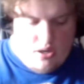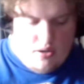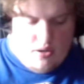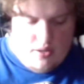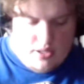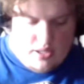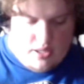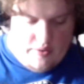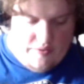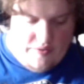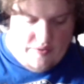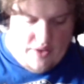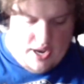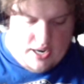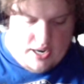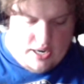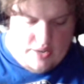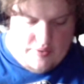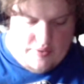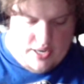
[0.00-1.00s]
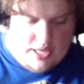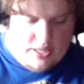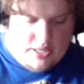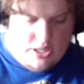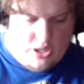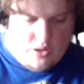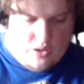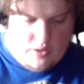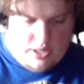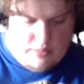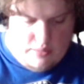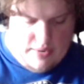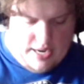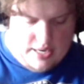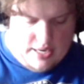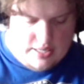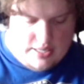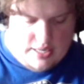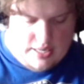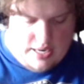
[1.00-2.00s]
was a very, very short amount
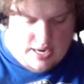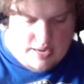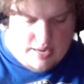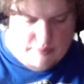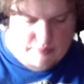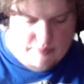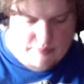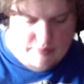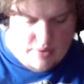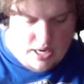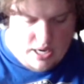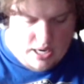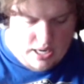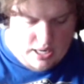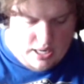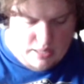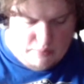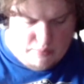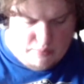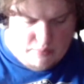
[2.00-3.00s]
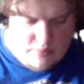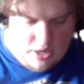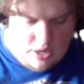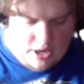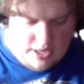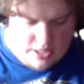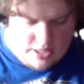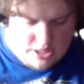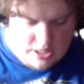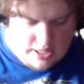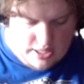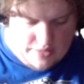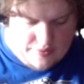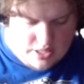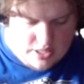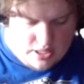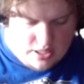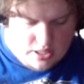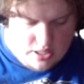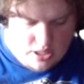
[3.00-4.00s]
of time. I'll actually
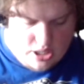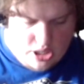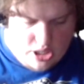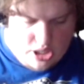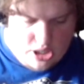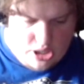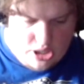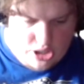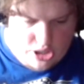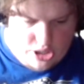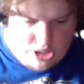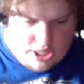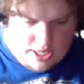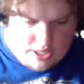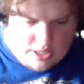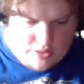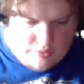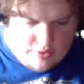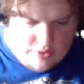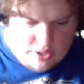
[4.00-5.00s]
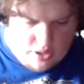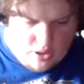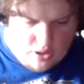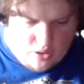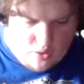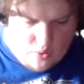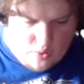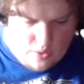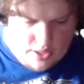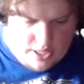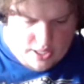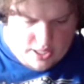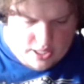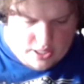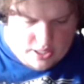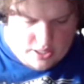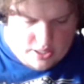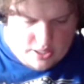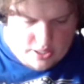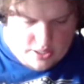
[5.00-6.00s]
even check real quick.